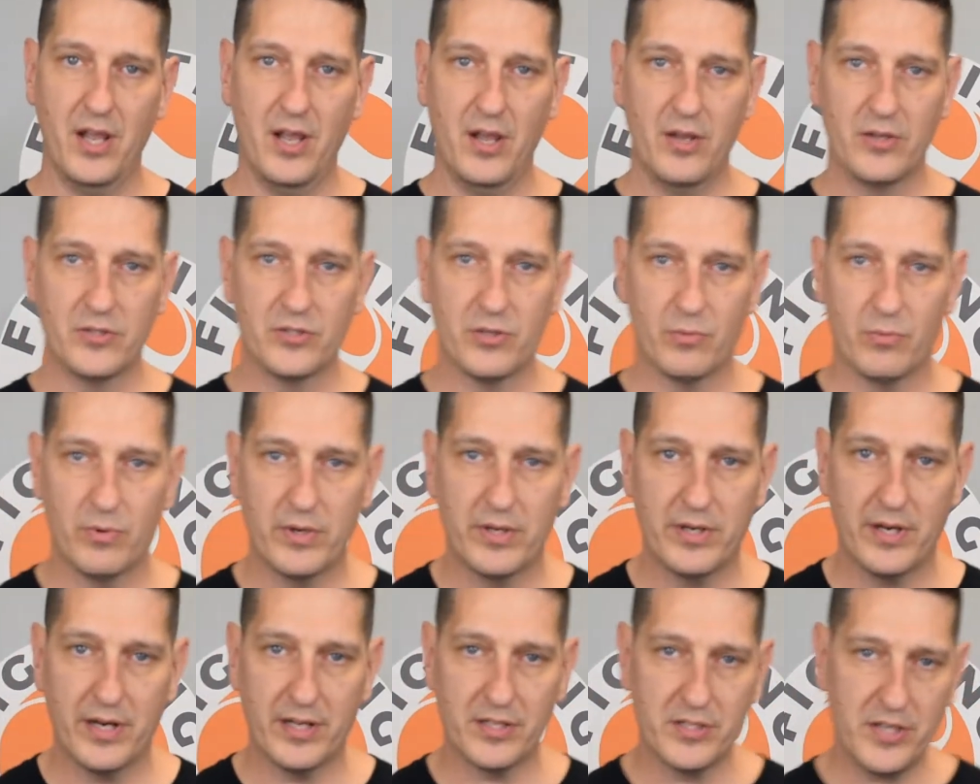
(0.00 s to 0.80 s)
So
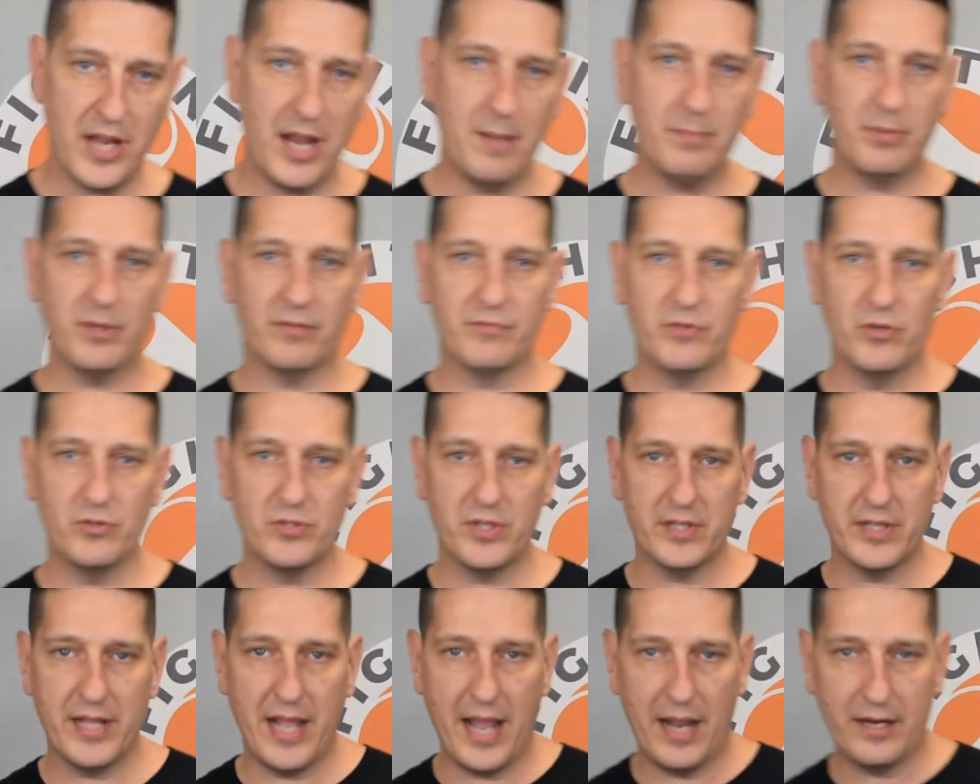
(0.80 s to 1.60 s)
an example of
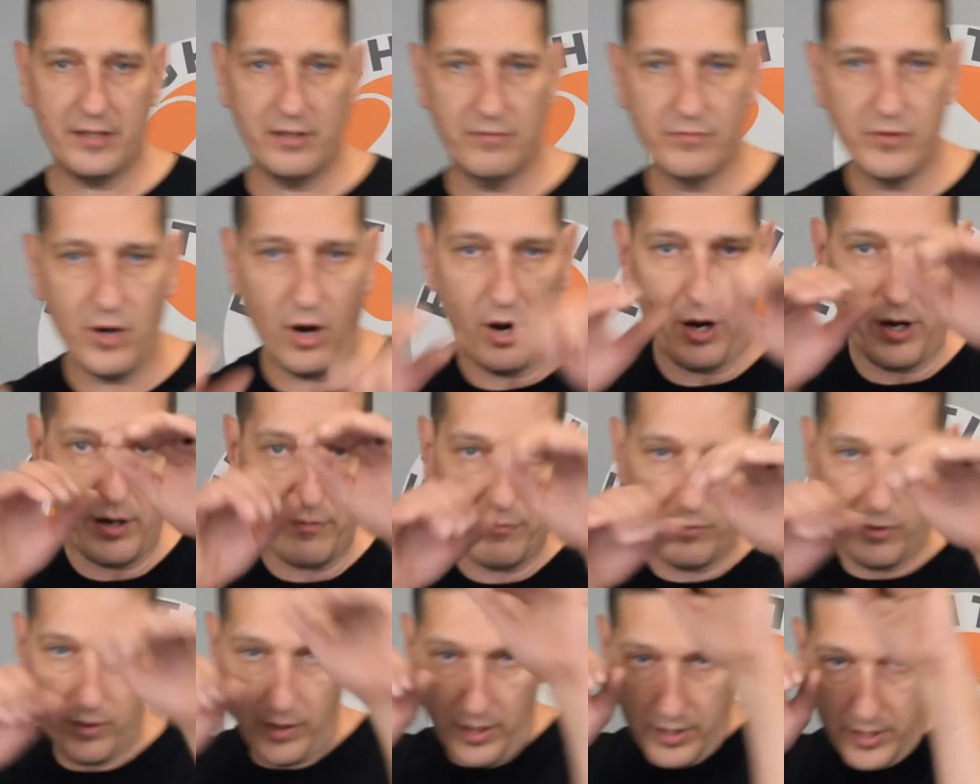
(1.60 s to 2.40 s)
using the active guard, if
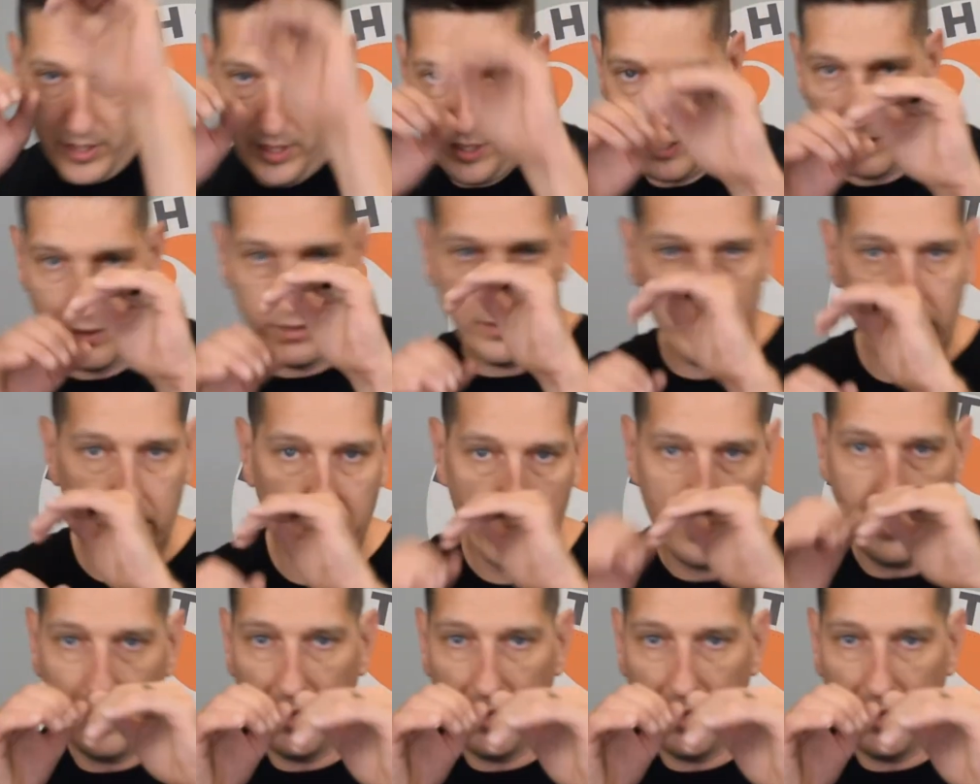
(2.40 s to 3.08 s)
we're in here,